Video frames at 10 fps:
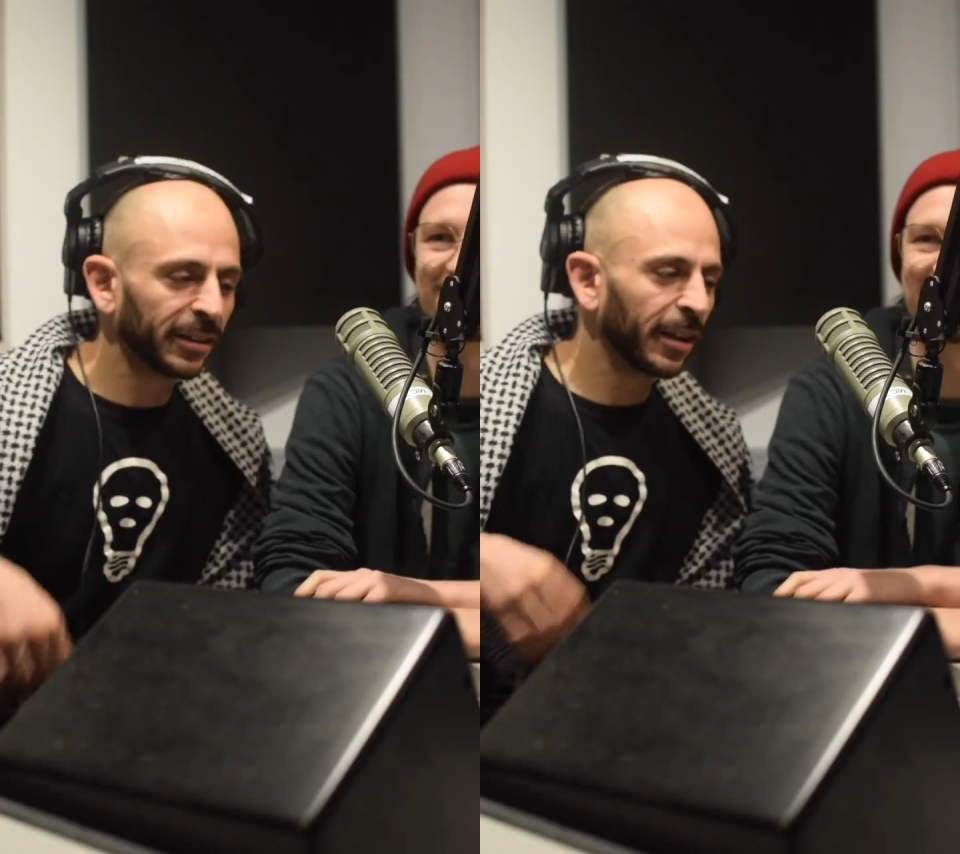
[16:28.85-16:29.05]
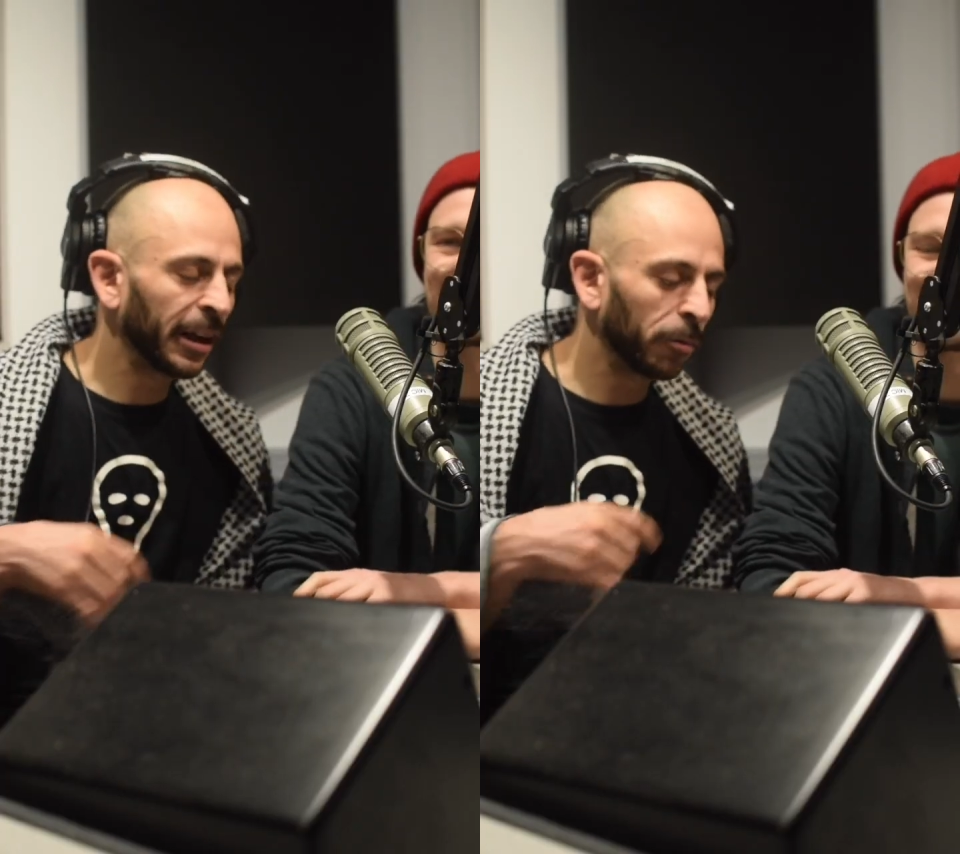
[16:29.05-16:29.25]

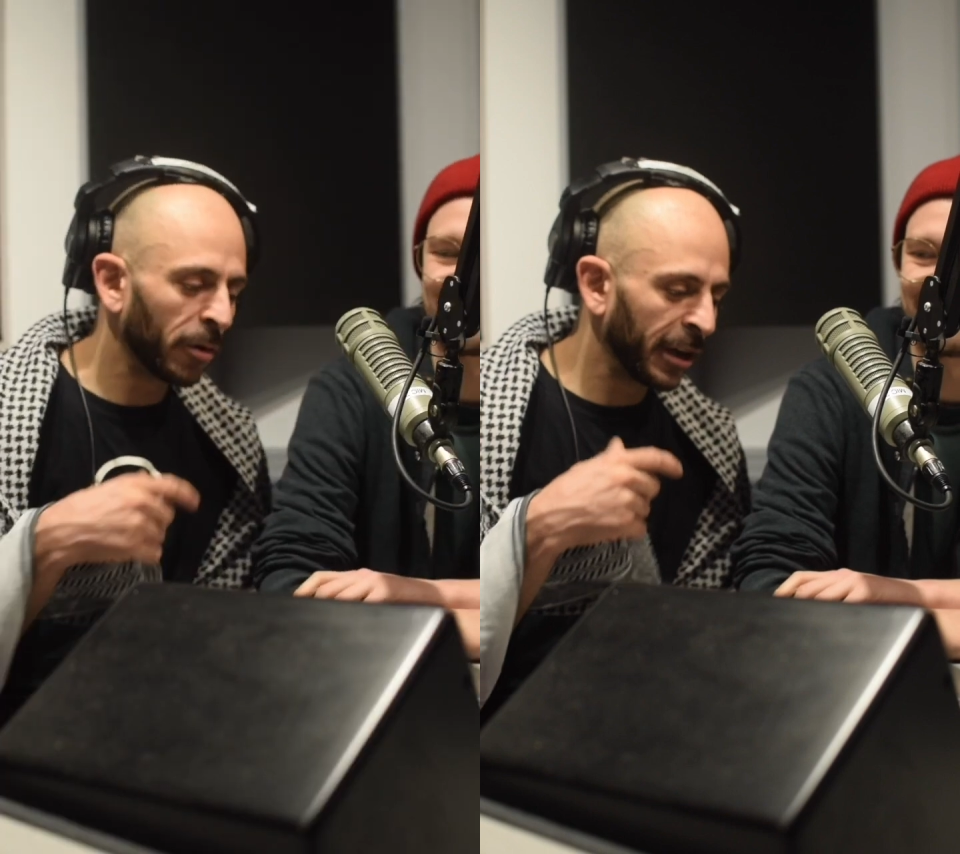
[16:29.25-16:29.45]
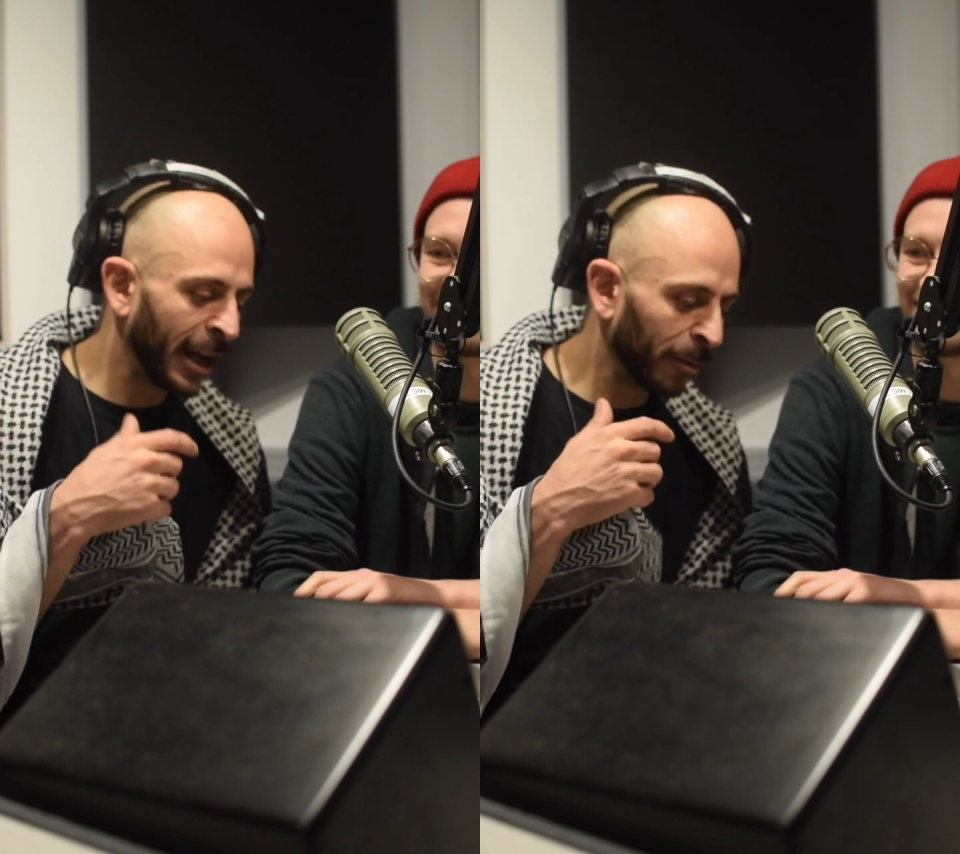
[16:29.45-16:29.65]
like
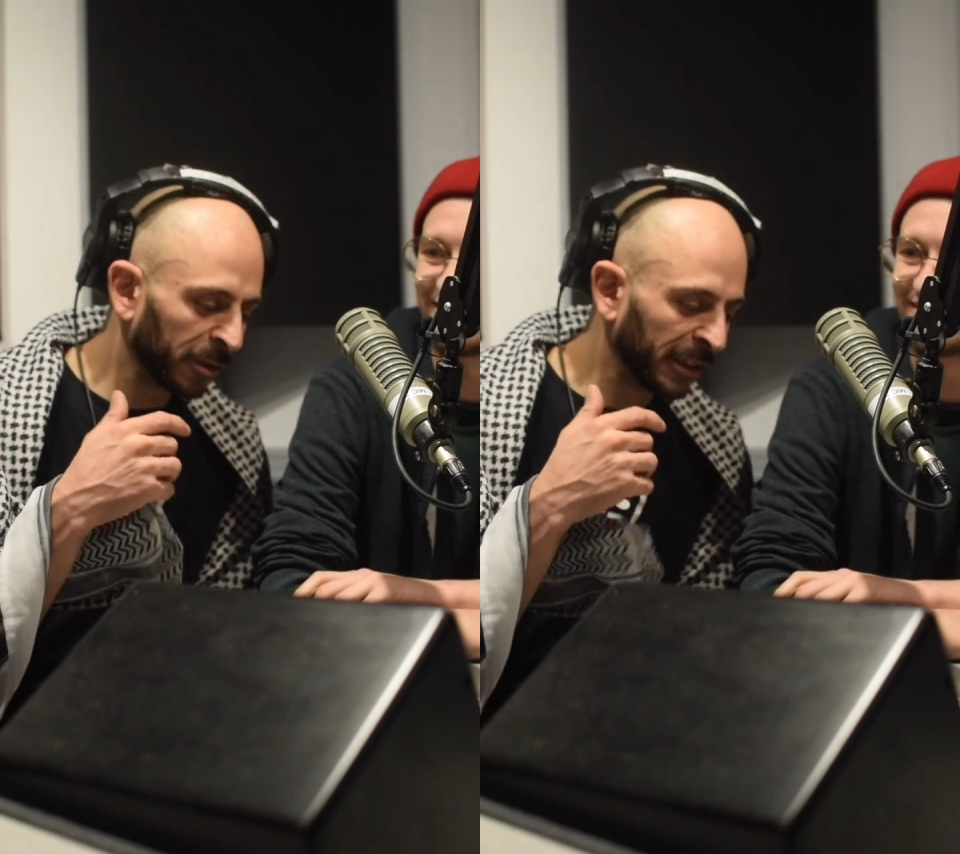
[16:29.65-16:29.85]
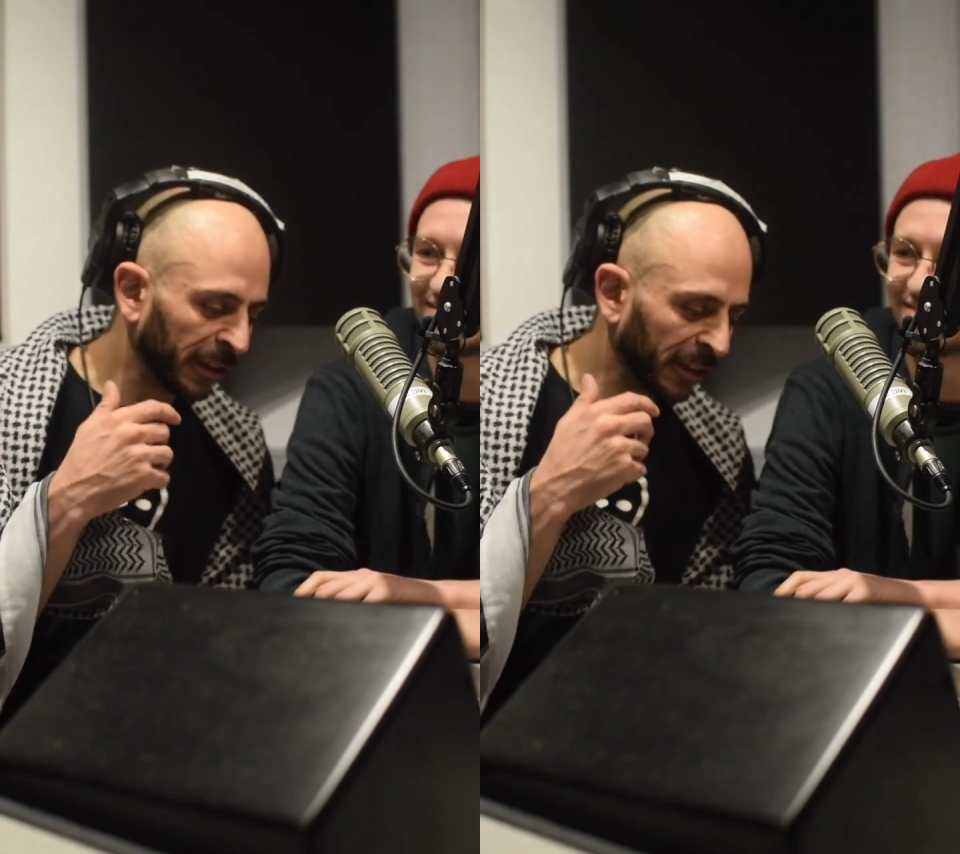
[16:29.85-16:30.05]
one of
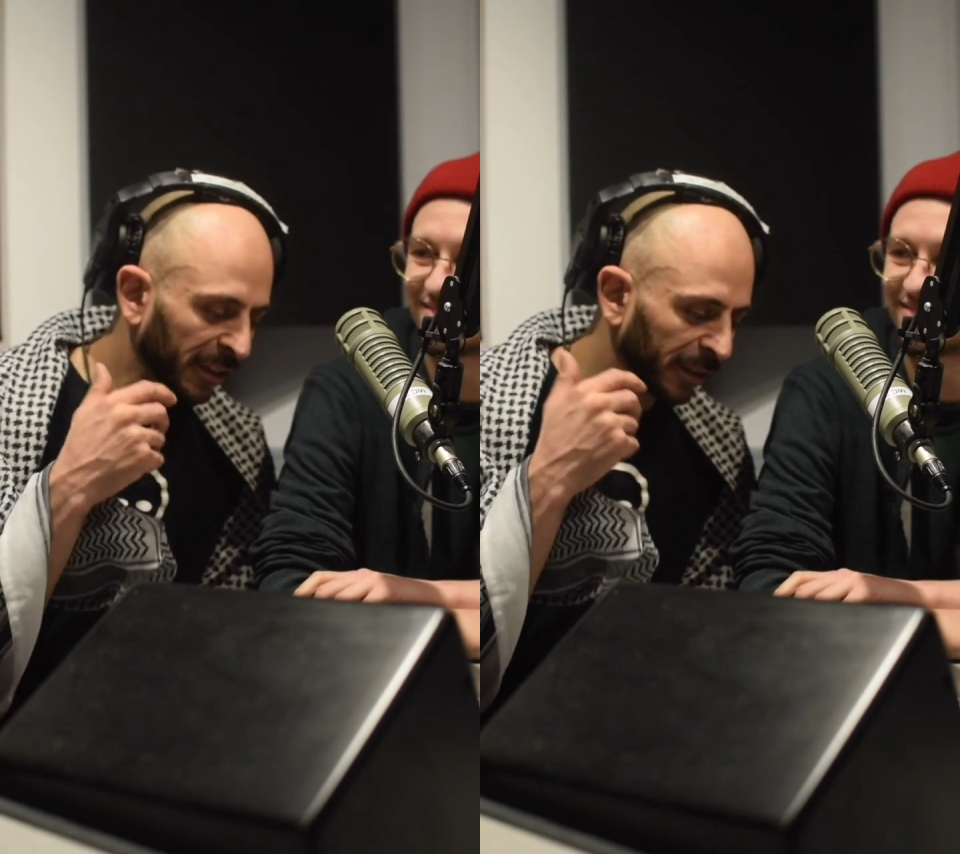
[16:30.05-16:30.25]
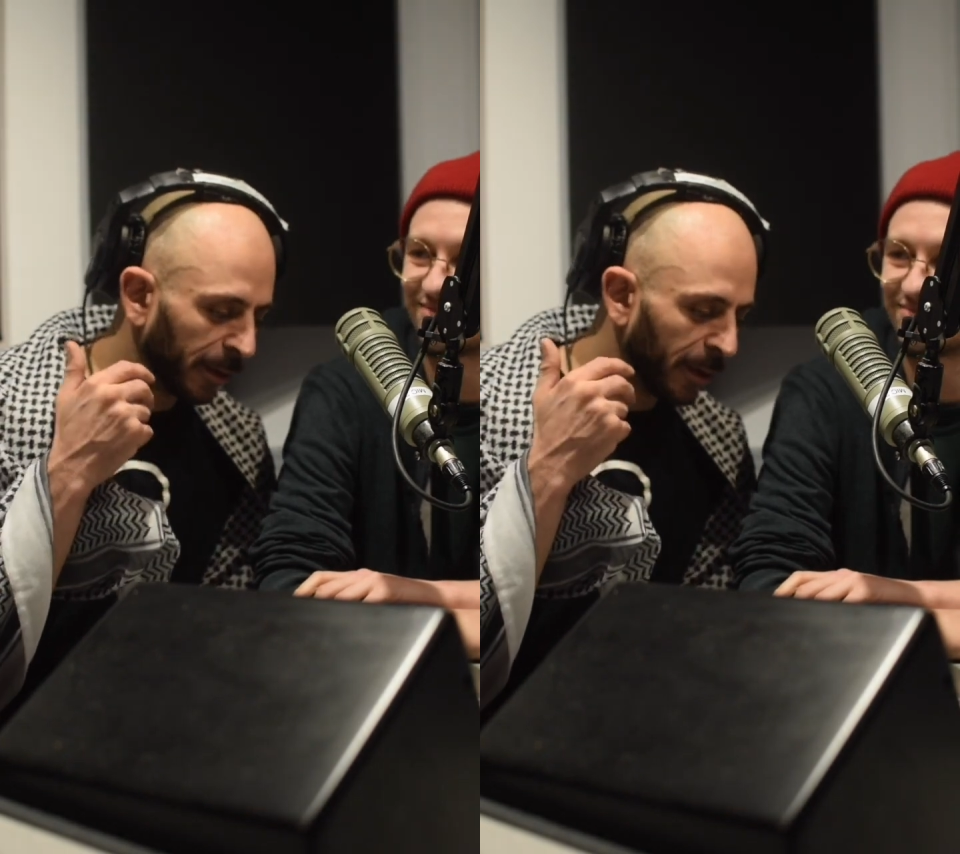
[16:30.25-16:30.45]
Hamilton's